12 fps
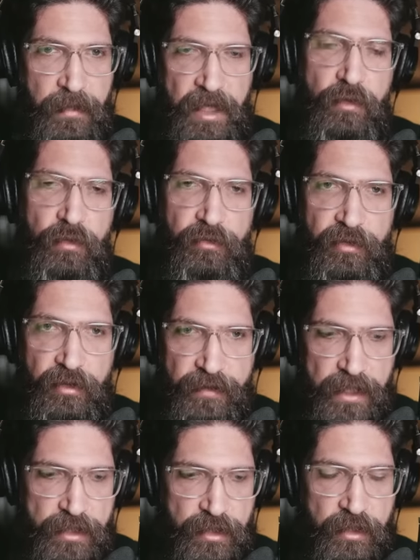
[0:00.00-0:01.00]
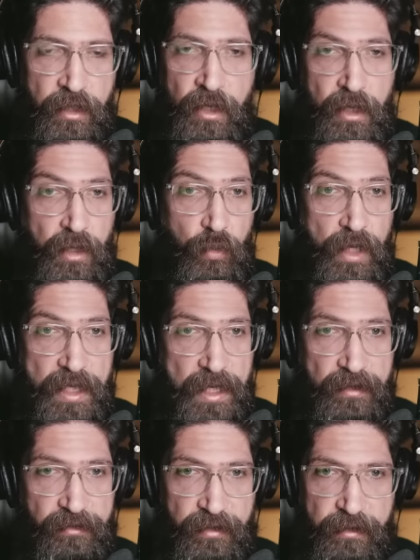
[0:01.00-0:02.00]
main consideration why
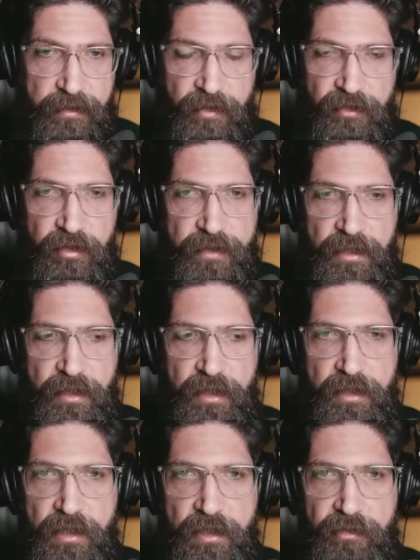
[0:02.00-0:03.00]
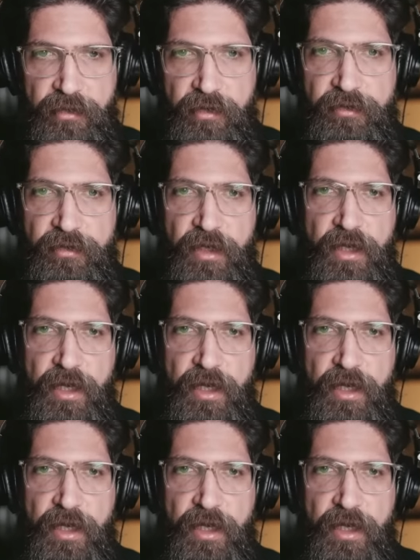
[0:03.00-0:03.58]
I started Syriana Analysis.